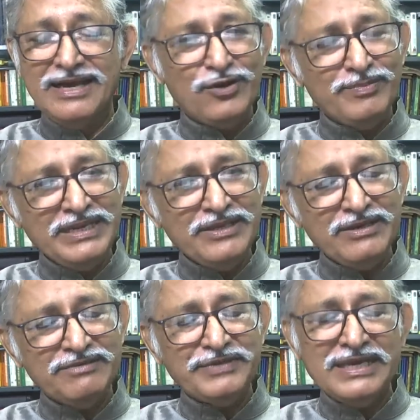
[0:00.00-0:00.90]
How many
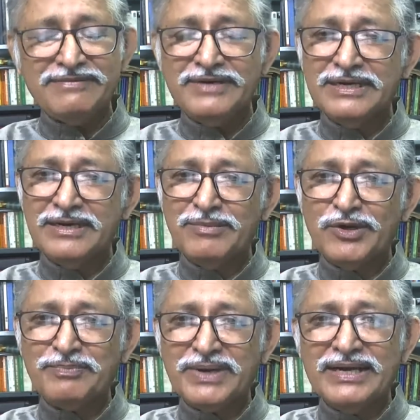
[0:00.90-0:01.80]
of you have heard
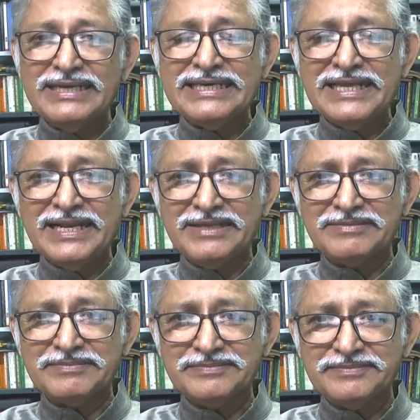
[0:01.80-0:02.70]
about pranic healing?